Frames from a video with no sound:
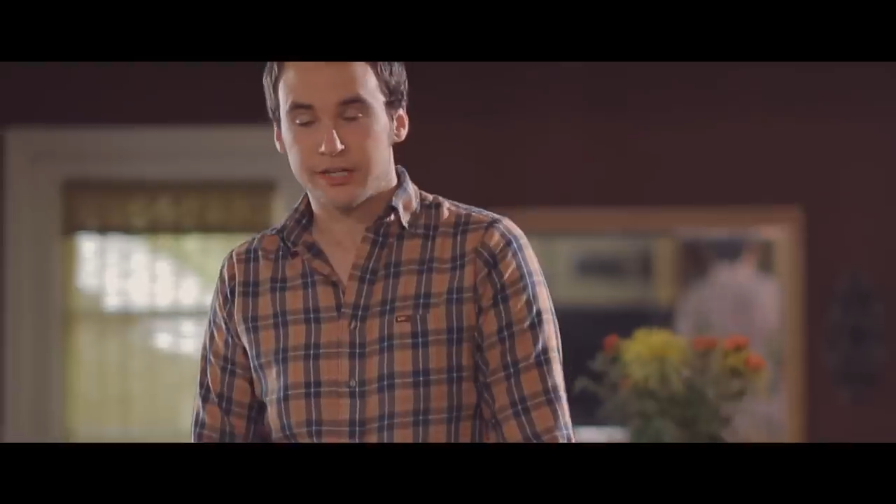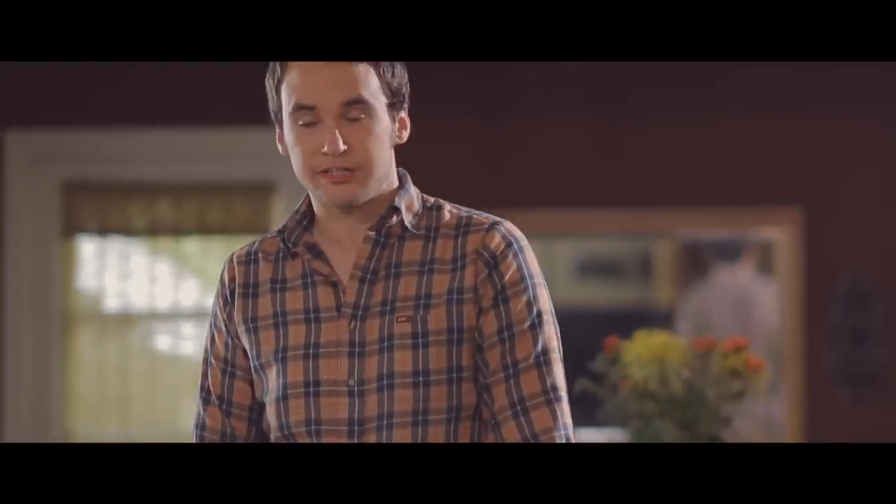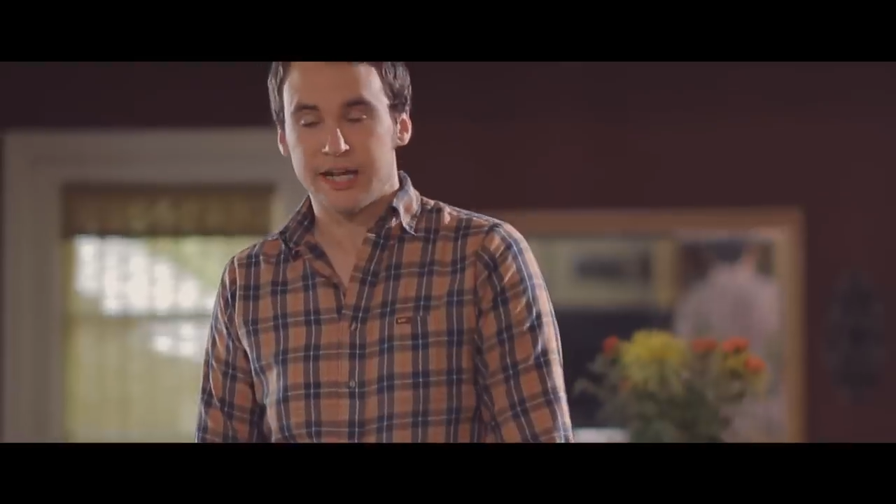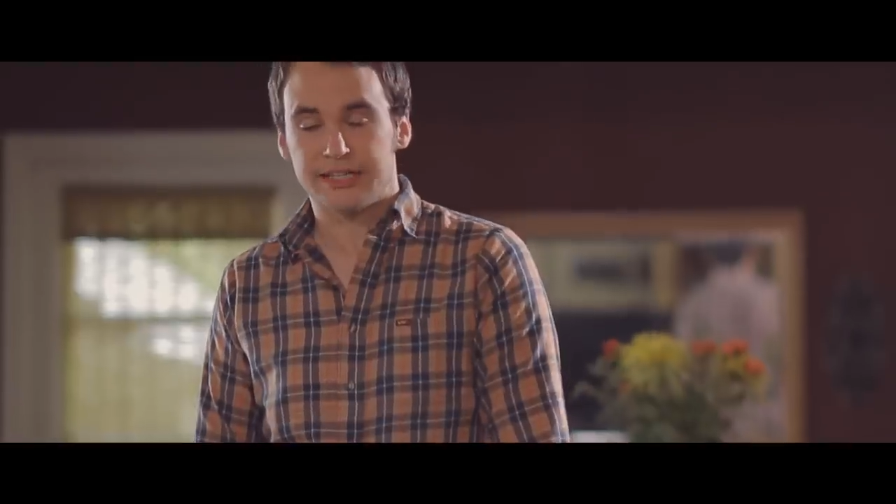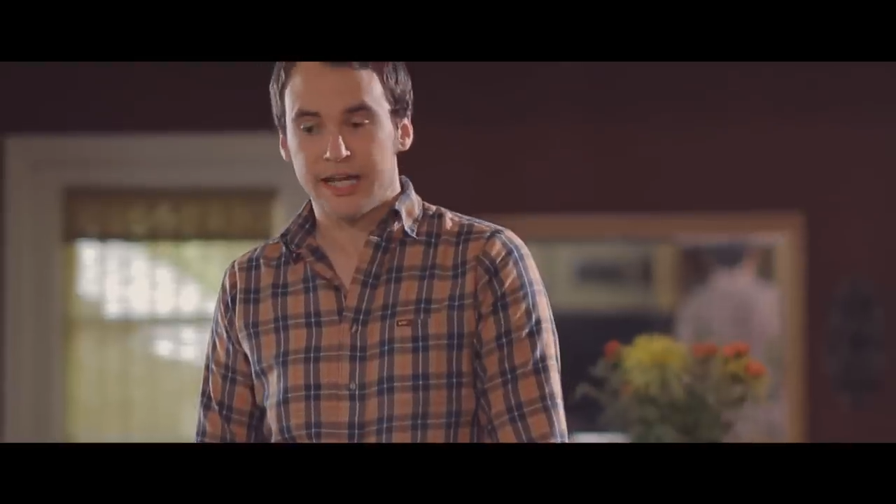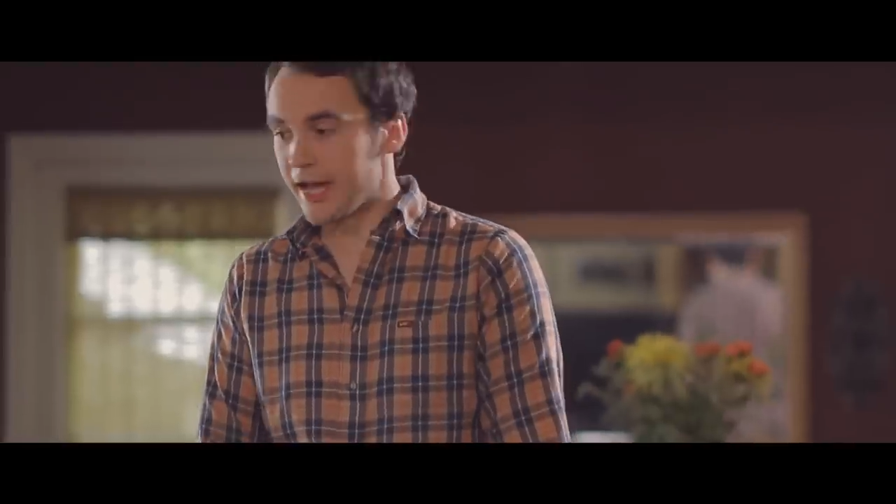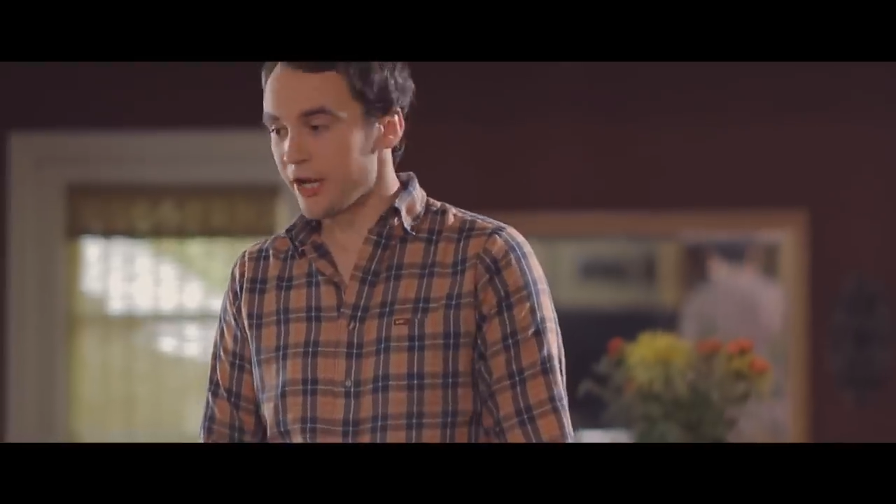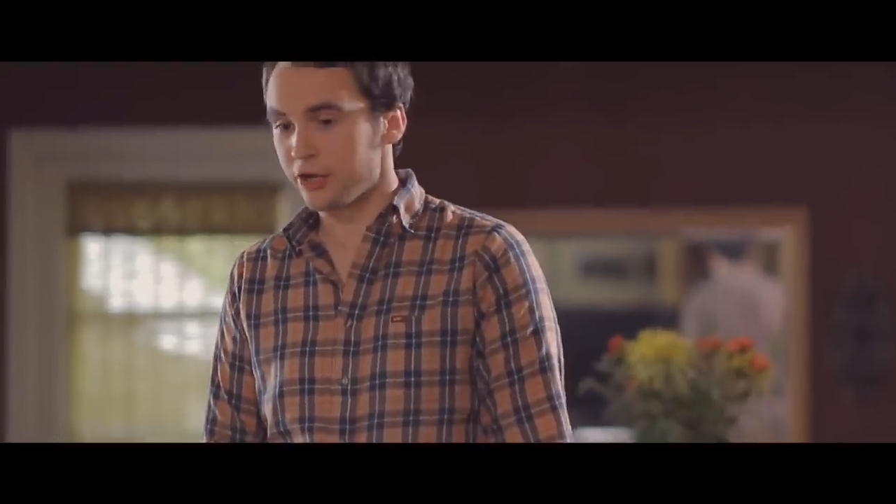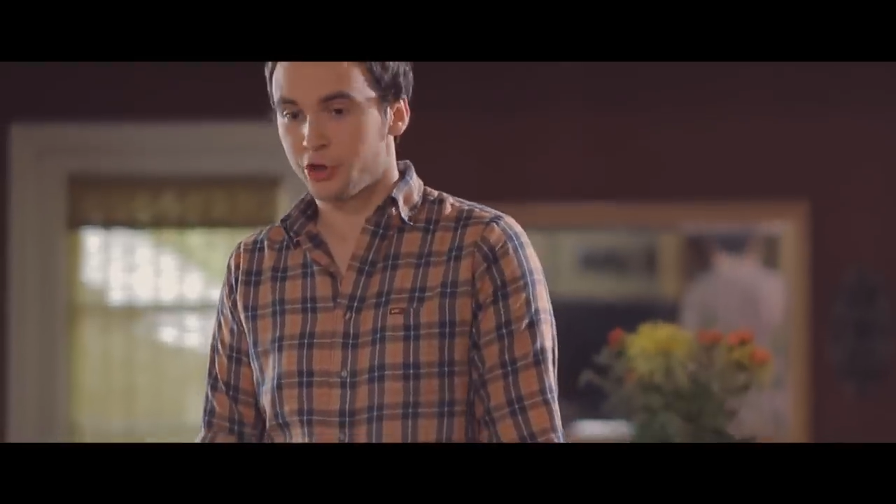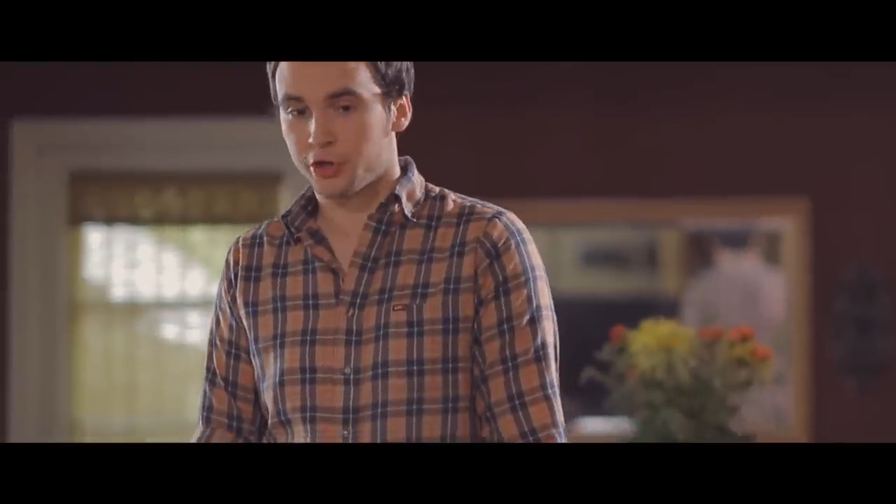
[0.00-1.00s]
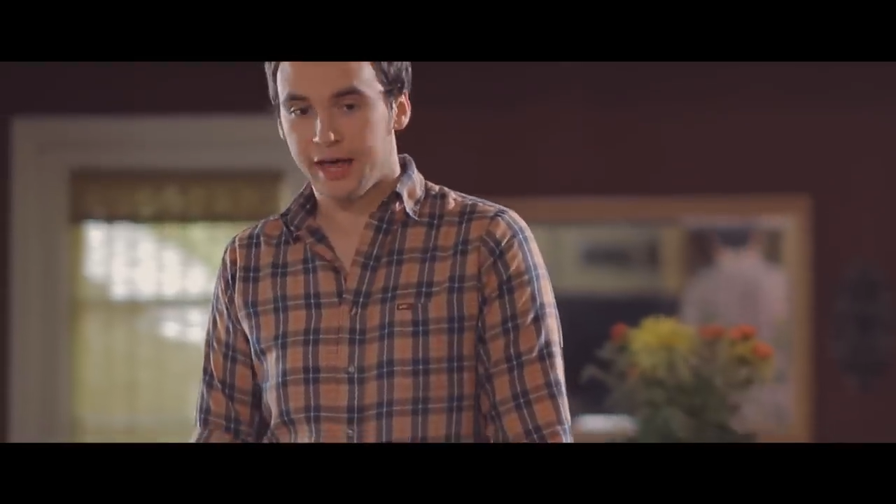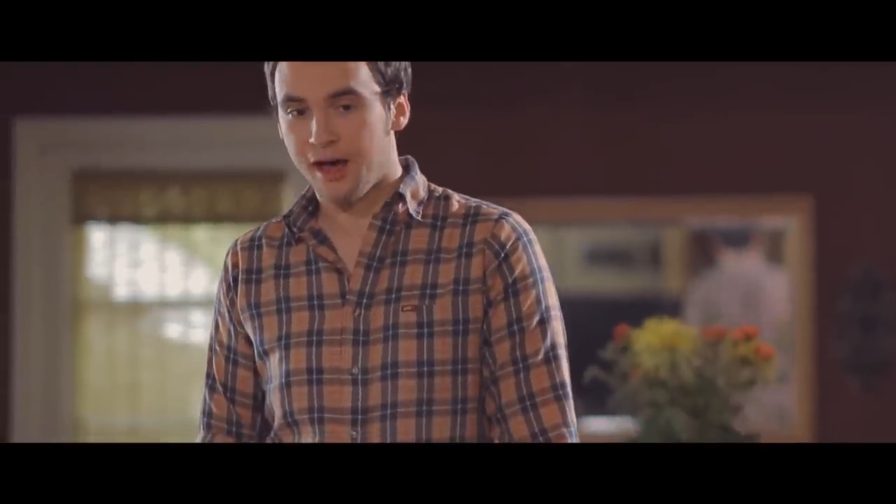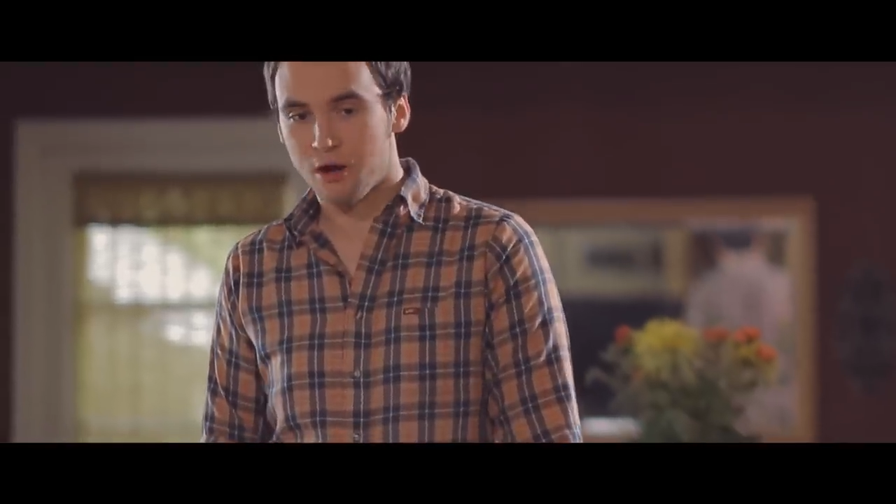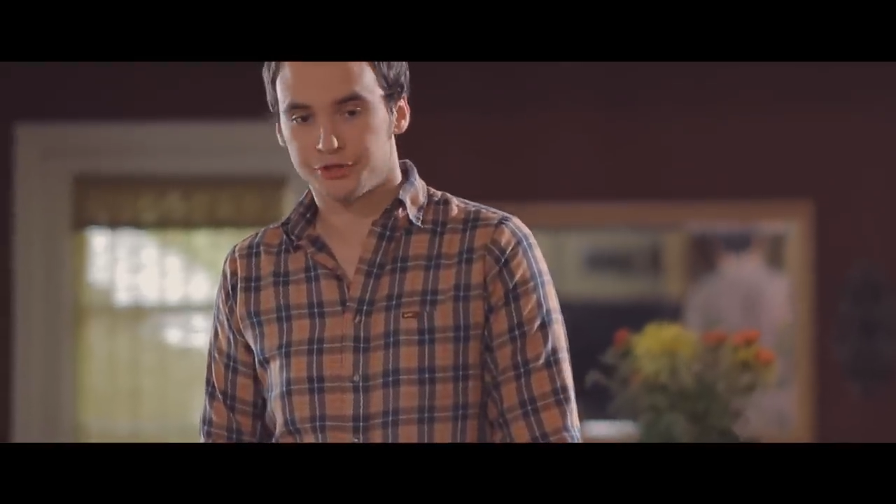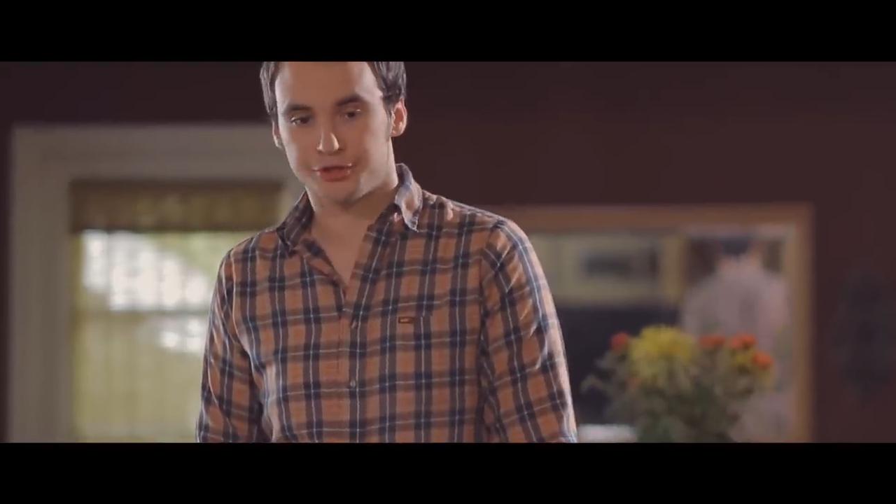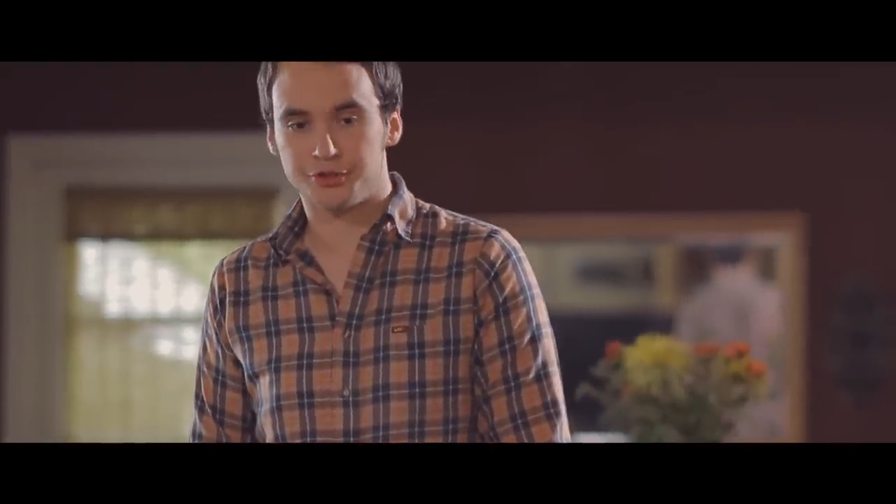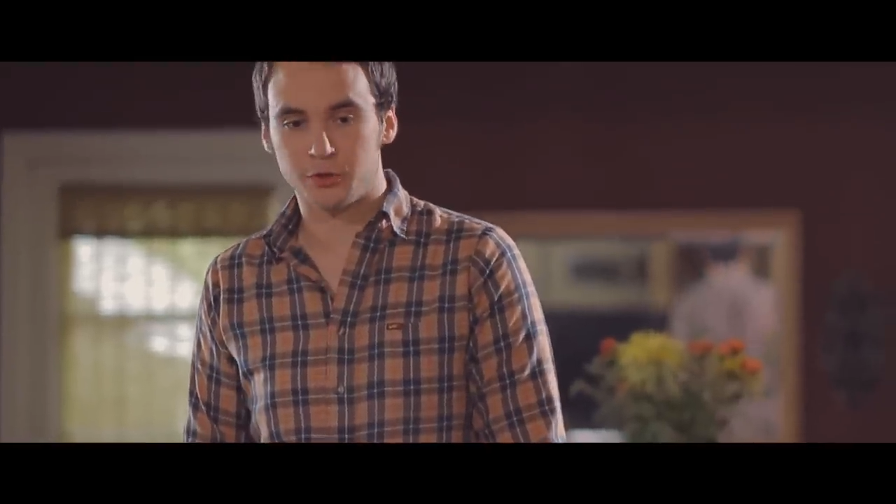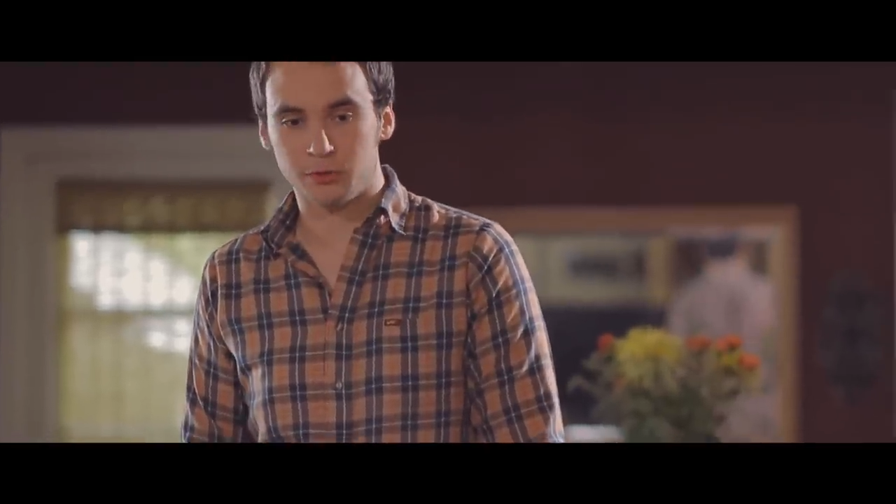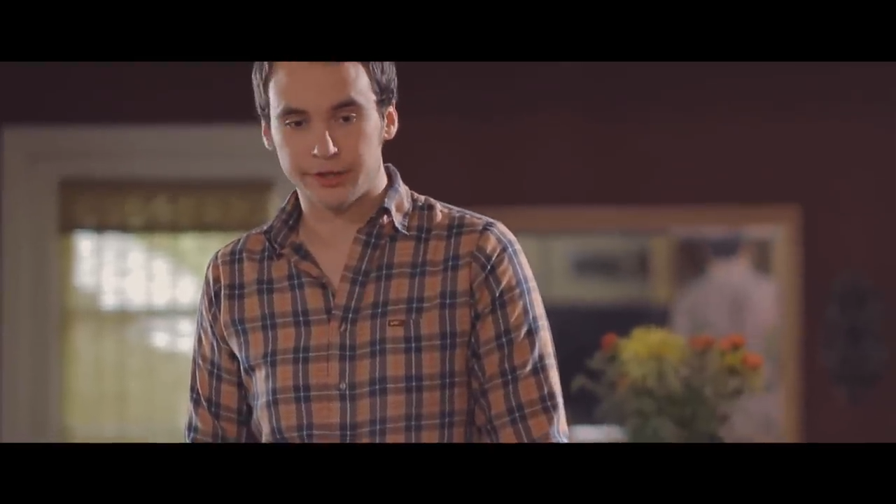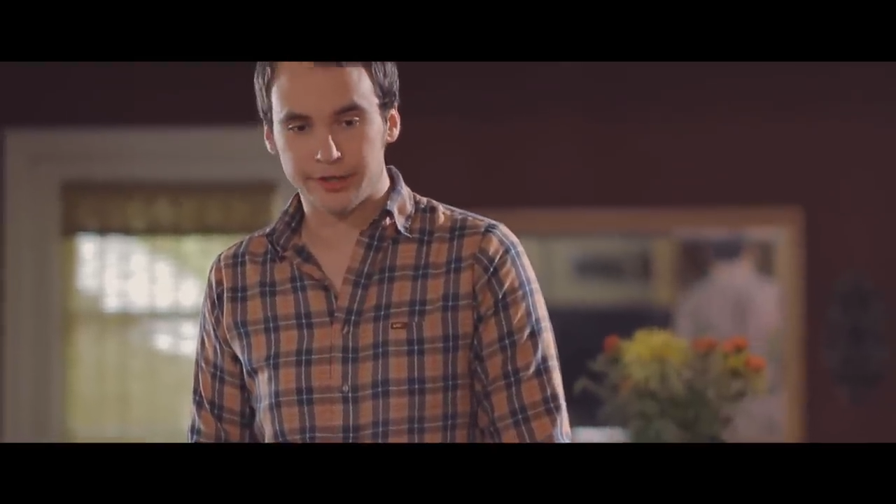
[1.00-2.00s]
a dead guy on your couch,
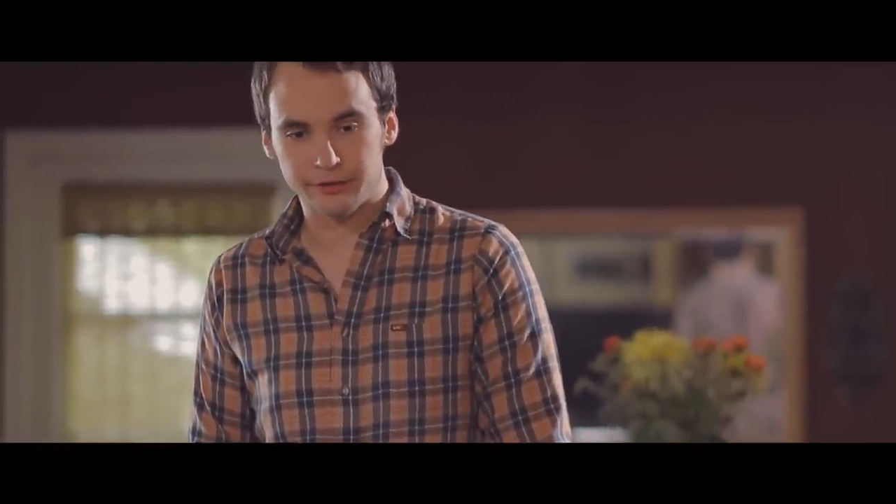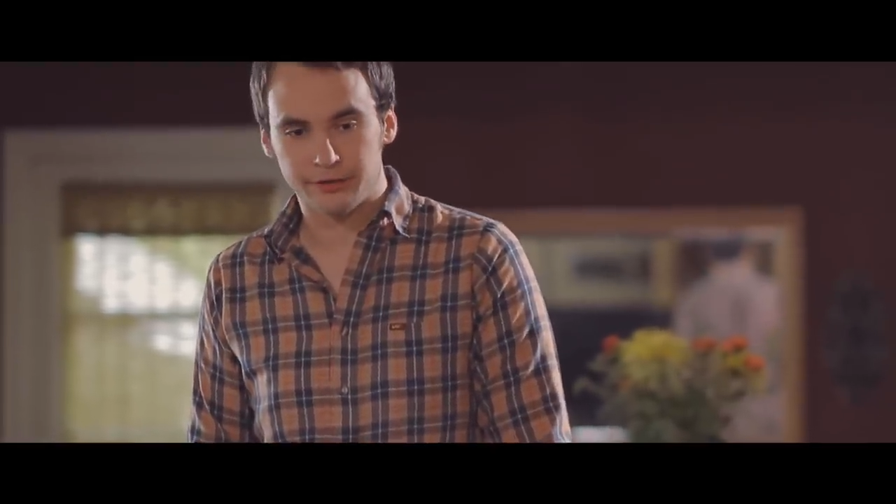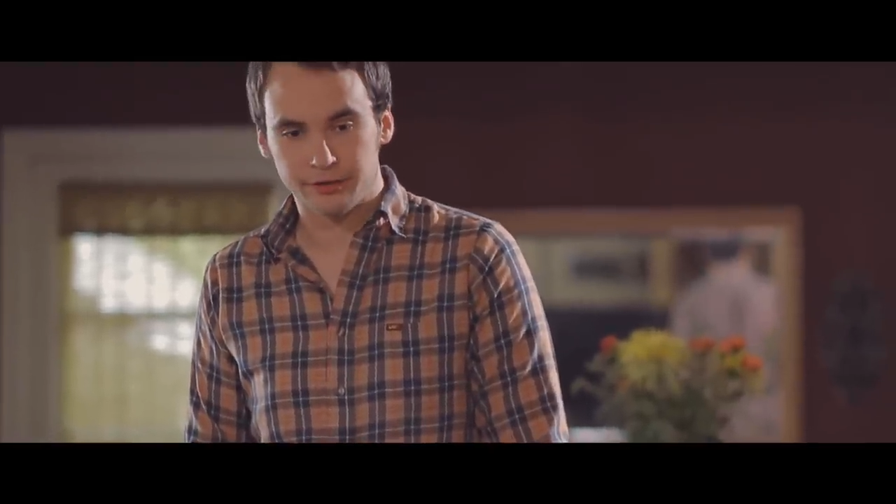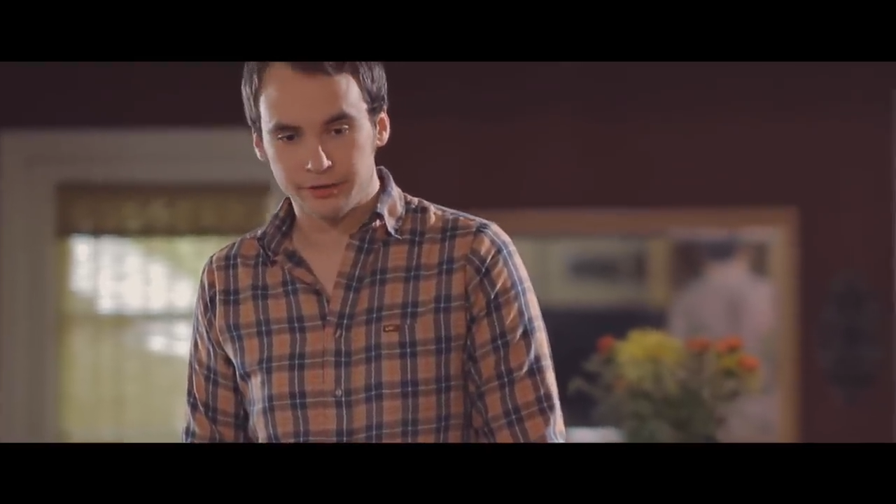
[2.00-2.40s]
Julian.